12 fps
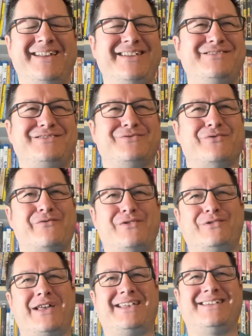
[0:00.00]
I used to review
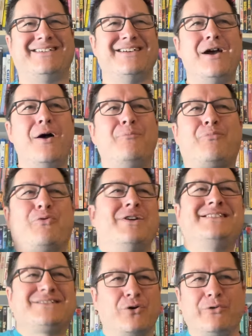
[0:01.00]
like
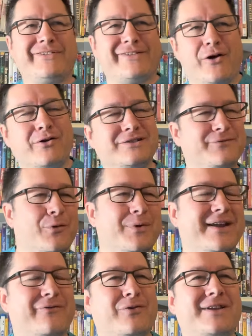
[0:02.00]
preschool shows for
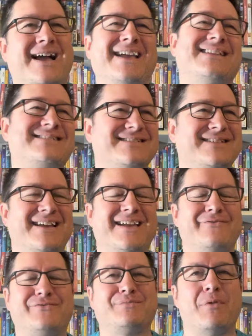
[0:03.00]
whatever reason. I guess because I
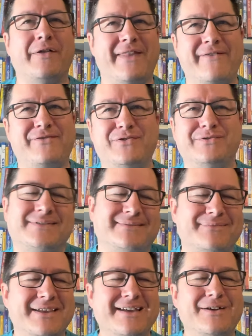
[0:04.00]
have small nephews
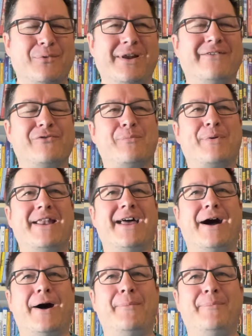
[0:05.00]
and whatever. But
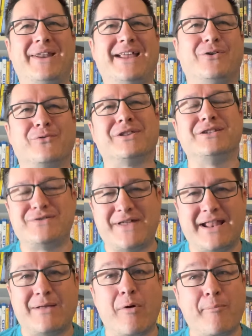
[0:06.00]
um, but I don't really do that
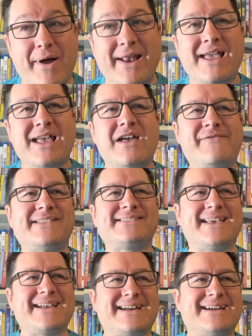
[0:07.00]
anymore. But if it's
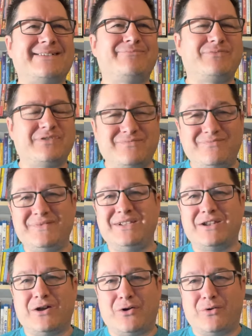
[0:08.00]
like a, you
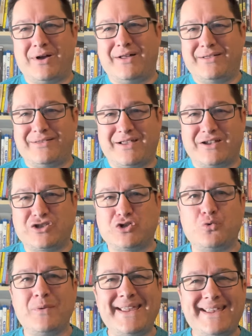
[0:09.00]
know, a, a
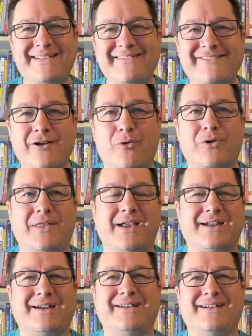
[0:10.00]
tween show or
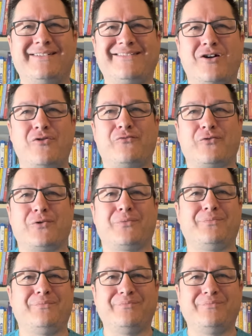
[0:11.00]
like a, a show for,